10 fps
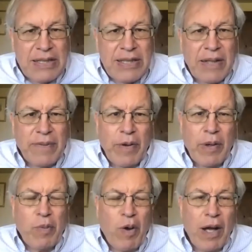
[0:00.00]
have very
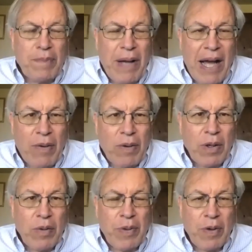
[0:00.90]
broad
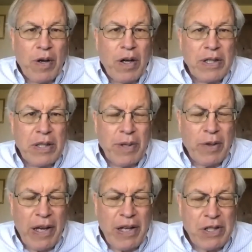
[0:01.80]
power with regard to
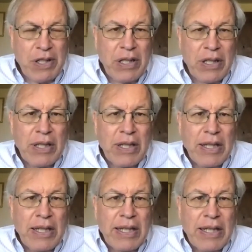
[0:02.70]
immigration.
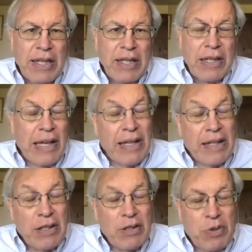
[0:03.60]

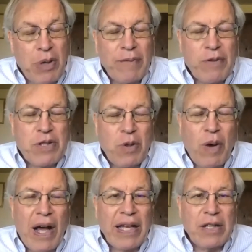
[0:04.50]
In Trump versus
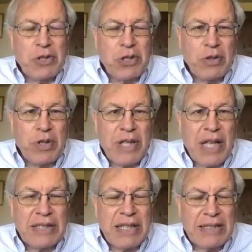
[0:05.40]
Hawaii in June
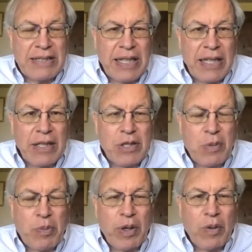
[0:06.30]
2018, the
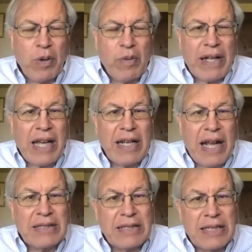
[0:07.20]
Supreme Court
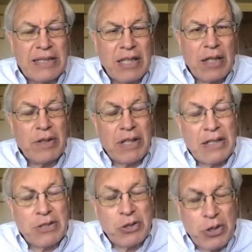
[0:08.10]
recognized this under the
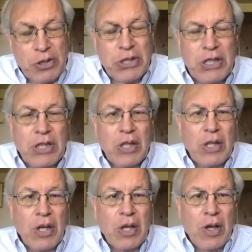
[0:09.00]
Constitution.
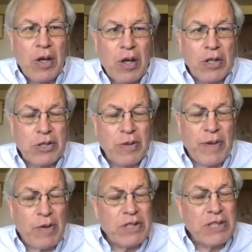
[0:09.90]
Also,
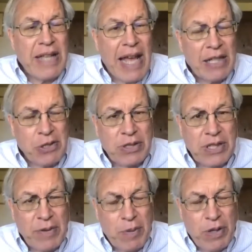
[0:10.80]
federal statutes
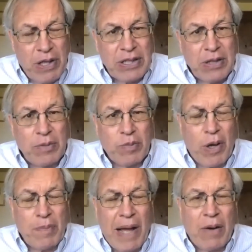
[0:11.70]
give the president
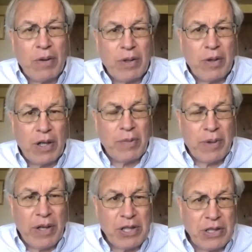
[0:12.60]
broad power with regard to
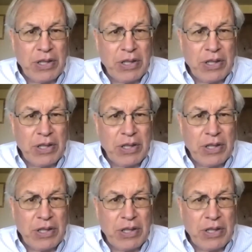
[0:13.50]
immigration.